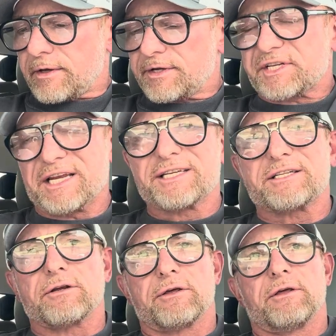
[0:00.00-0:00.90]

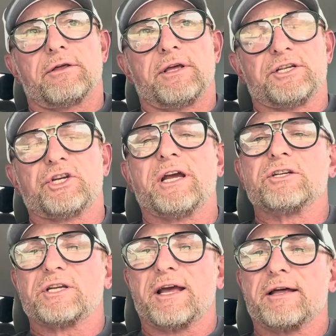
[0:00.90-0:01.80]
Since it
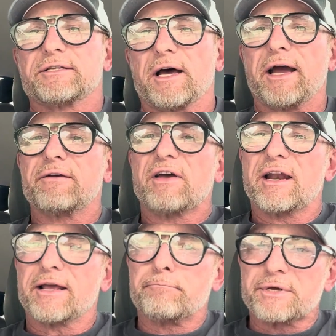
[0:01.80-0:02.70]
changed hands, I have
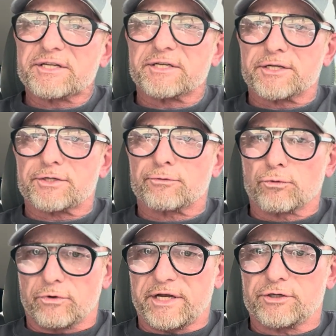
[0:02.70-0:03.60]
had a business
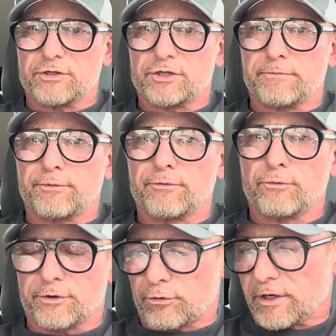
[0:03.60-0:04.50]
relationship
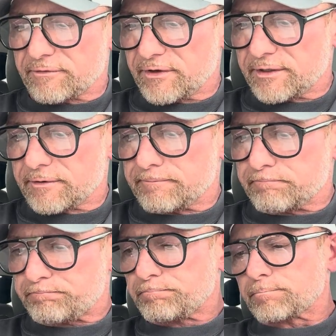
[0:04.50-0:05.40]
with CrossFit.
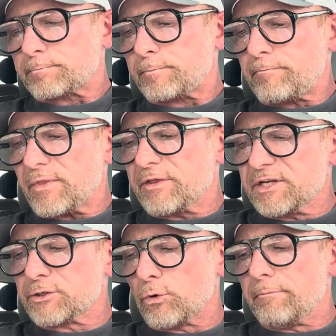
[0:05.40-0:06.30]

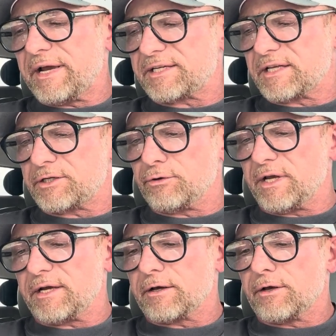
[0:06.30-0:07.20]
This is what makes this
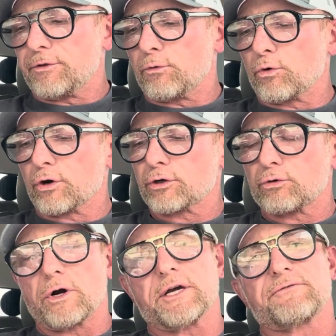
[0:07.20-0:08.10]
unique. The word
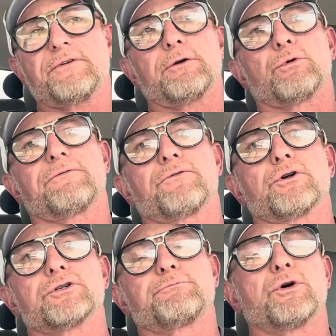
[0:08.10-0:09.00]
CrossFit
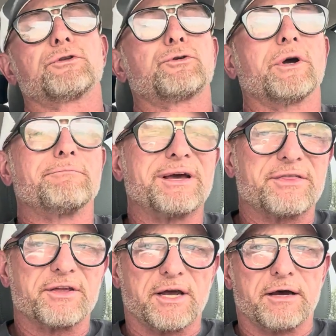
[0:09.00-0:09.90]
refers both to a
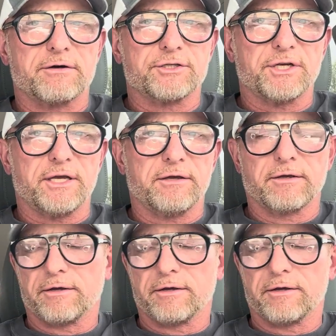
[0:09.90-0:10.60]
methodology